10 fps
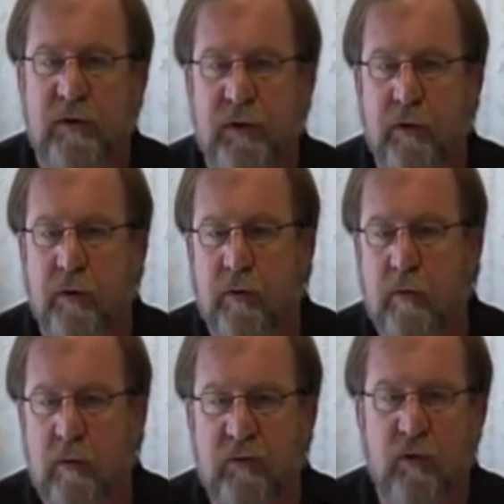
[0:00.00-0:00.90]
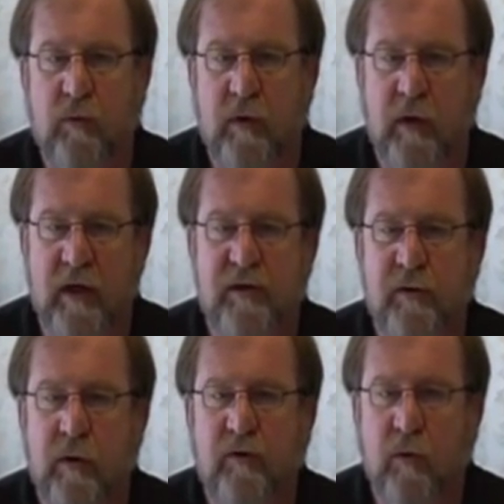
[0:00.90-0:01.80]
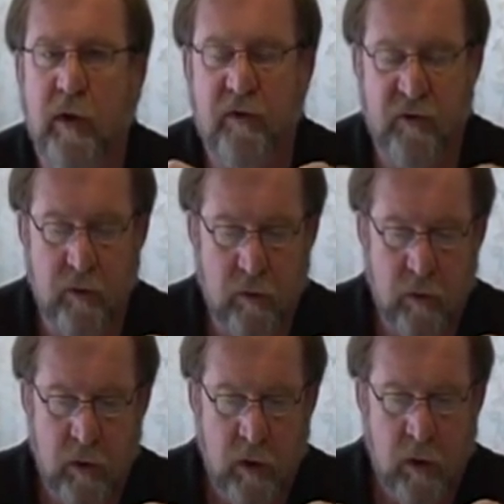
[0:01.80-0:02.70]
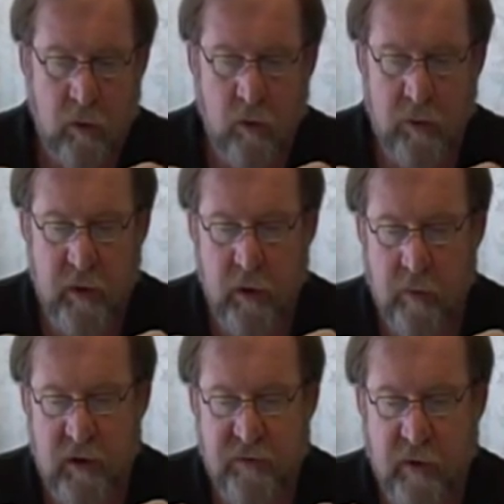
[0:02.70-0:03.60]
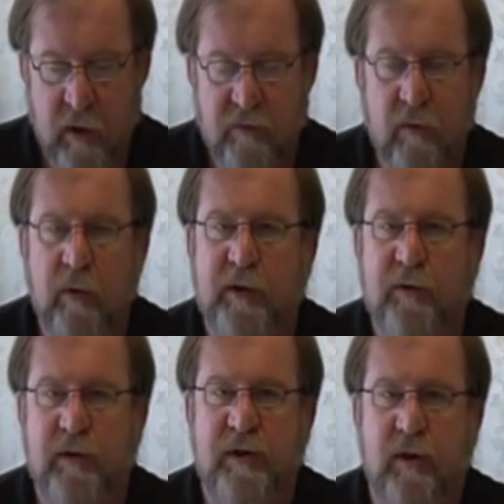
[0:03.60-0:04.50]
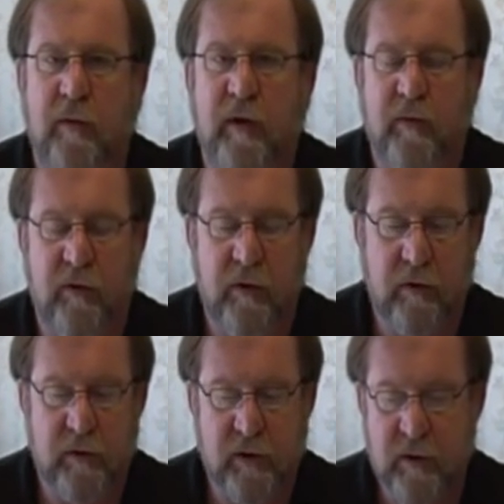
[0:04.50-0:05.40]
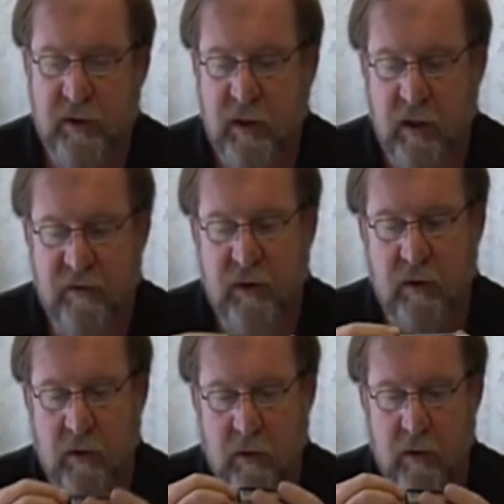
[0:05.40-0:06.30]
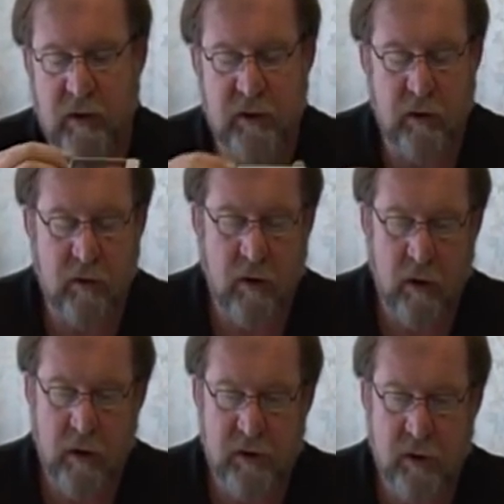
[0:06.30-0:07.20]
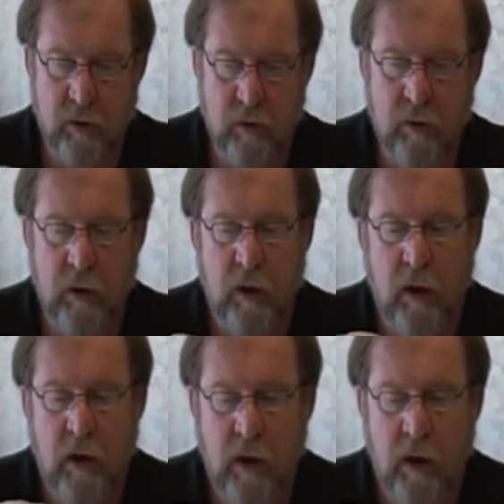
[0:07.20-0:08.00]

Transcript: So S022 will be the image file for what you just saw me produce. This saves it on a little SD card. Is cool.